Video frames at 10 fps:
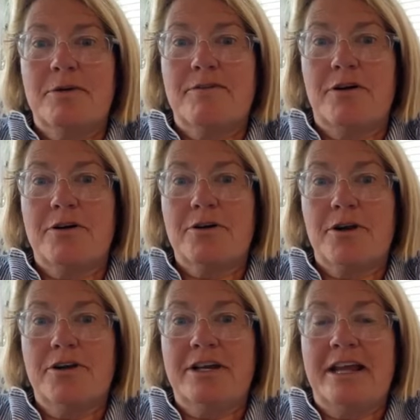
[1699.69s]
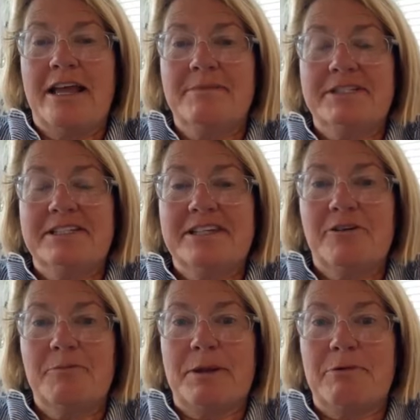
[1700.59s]
We've all grown and Amos has
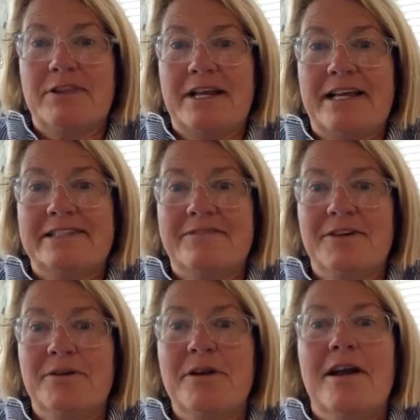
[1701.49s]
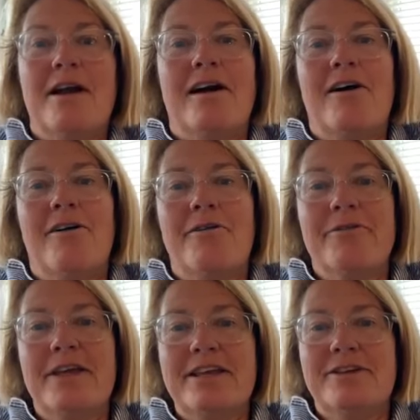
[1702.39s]
helped me with it, as have you.
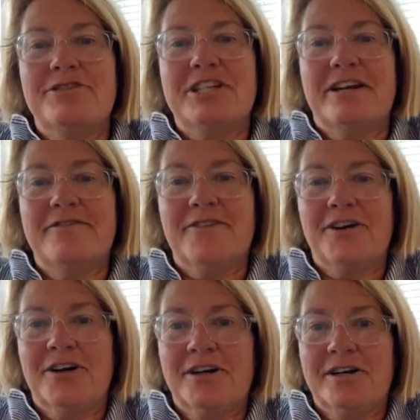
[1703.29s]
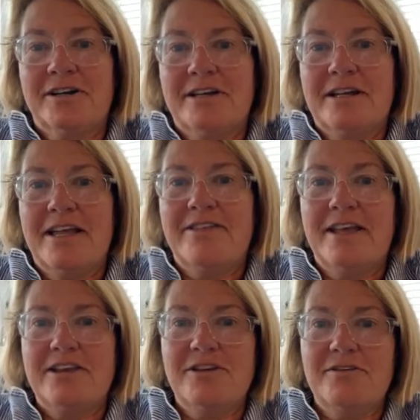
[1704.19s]
Oh, thank you, Jennifer. And
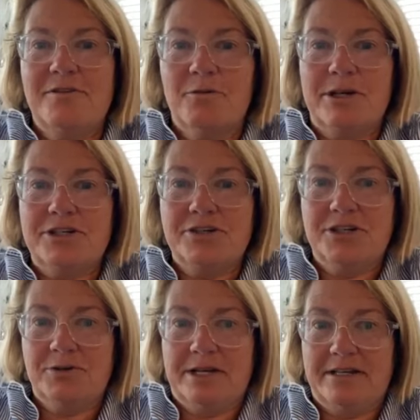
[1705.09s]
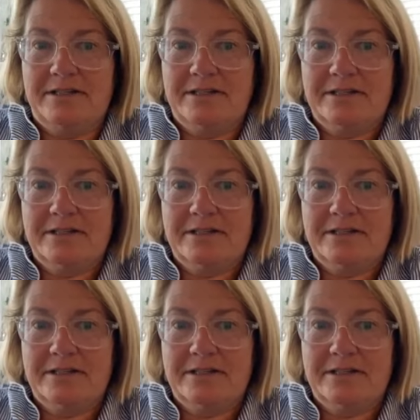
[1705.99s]
thank you for what you're doing.